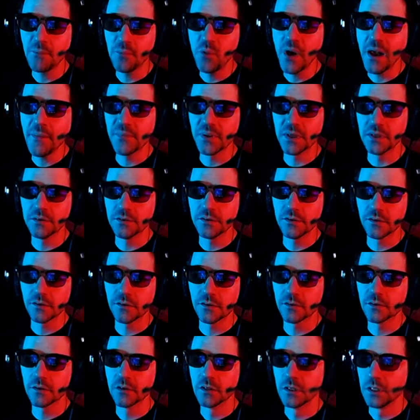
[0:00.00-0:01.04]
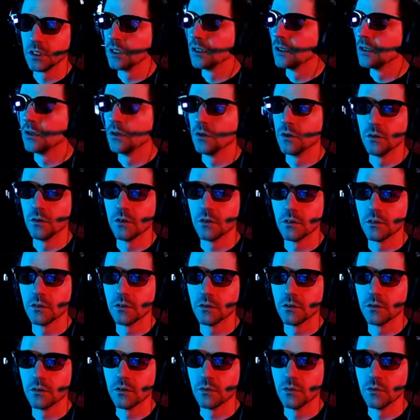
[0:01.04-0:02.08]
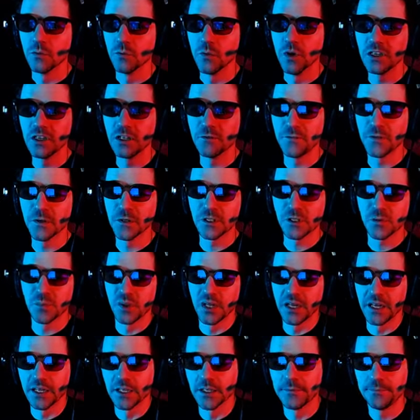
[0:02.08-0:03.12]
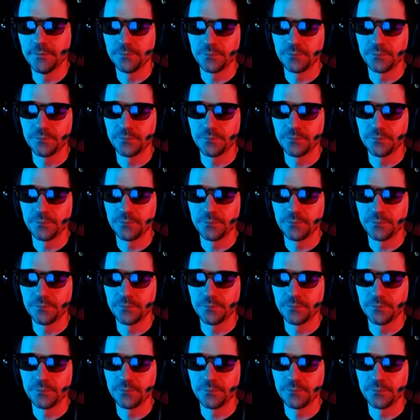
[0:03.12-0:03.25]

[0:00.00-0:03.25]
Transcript: weapons with the first player.